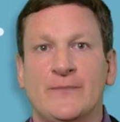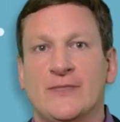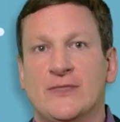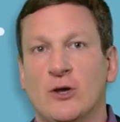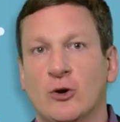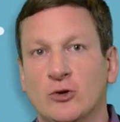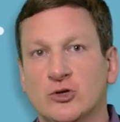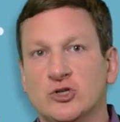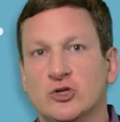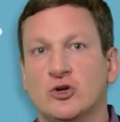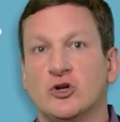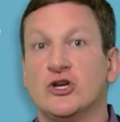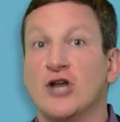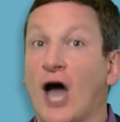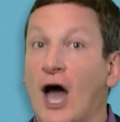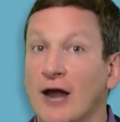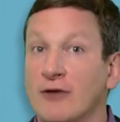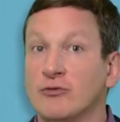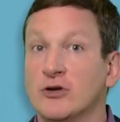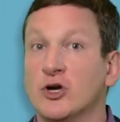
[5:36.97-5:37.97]
Those are
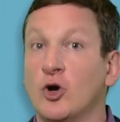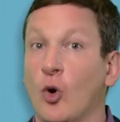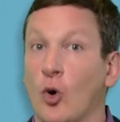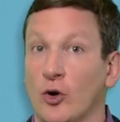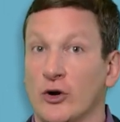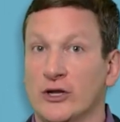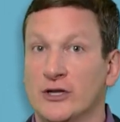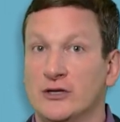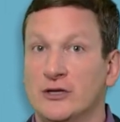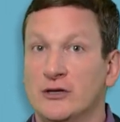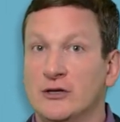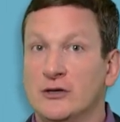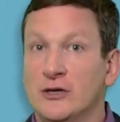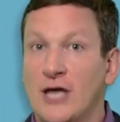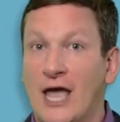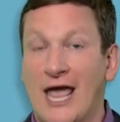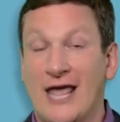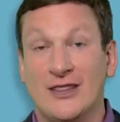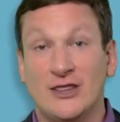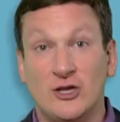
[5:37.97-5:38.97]
not recorded,
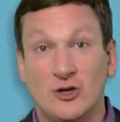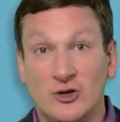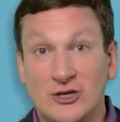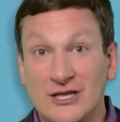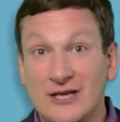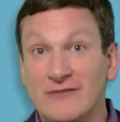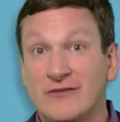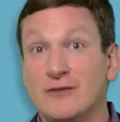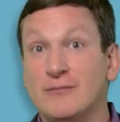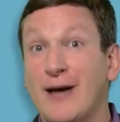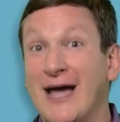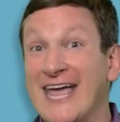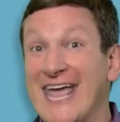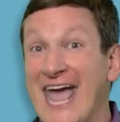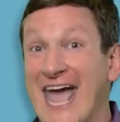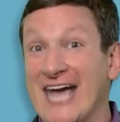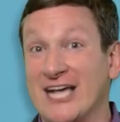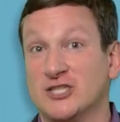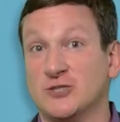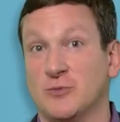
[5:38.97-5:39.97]
and they're given by
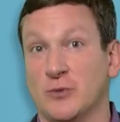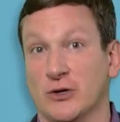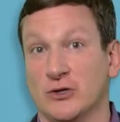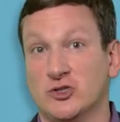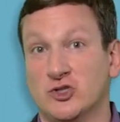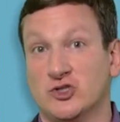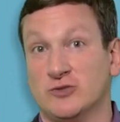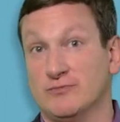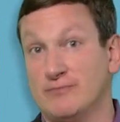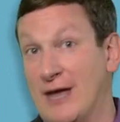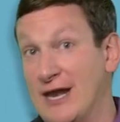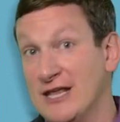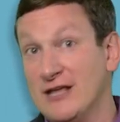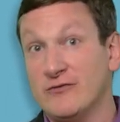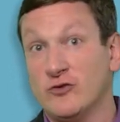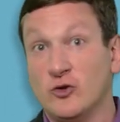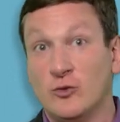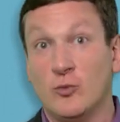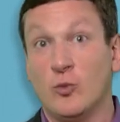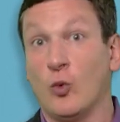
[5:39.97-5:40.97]
experts, many
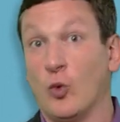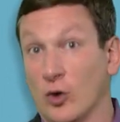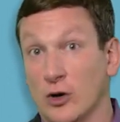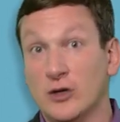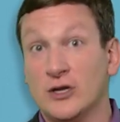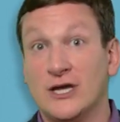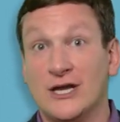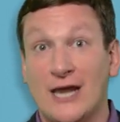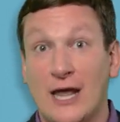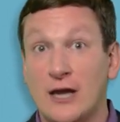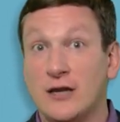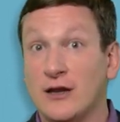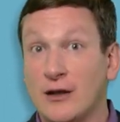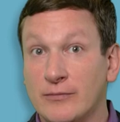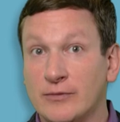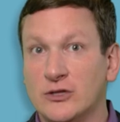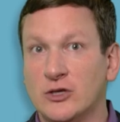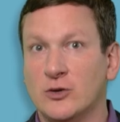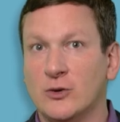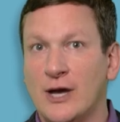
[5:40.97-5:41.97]
of whom work at
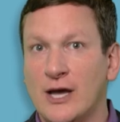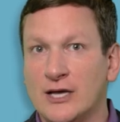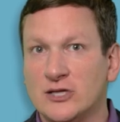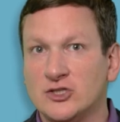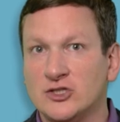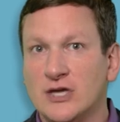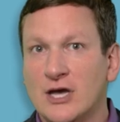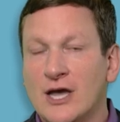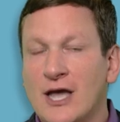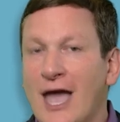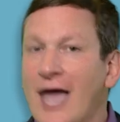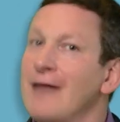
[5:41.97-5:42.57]
AWS,